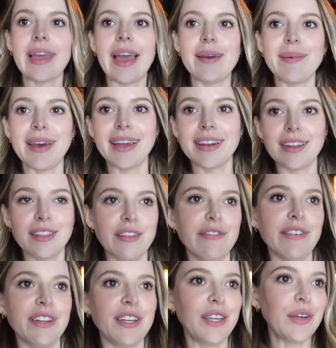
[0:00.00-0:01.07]
I'm at the
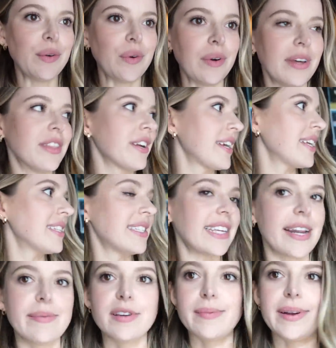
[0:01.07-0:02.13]
venue and they're getting
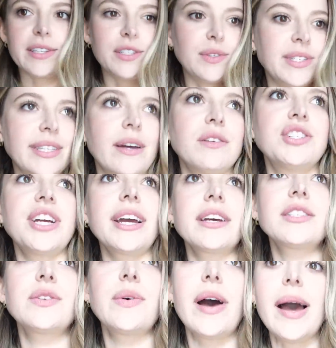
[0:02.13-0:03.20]
set up. They're about to do sound
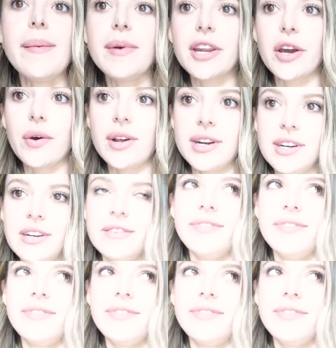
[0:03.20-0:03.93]
check, so I'm gonna go on an